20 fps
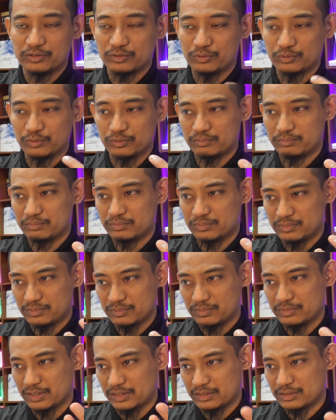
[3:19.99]
So
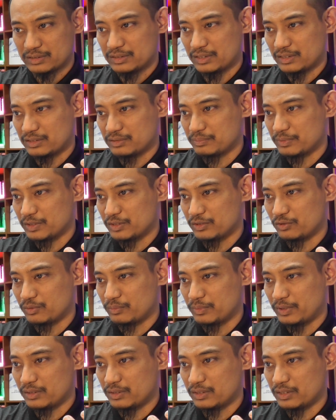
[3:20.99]
that's my
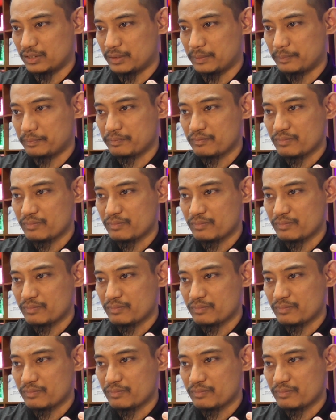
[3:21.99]
comment there.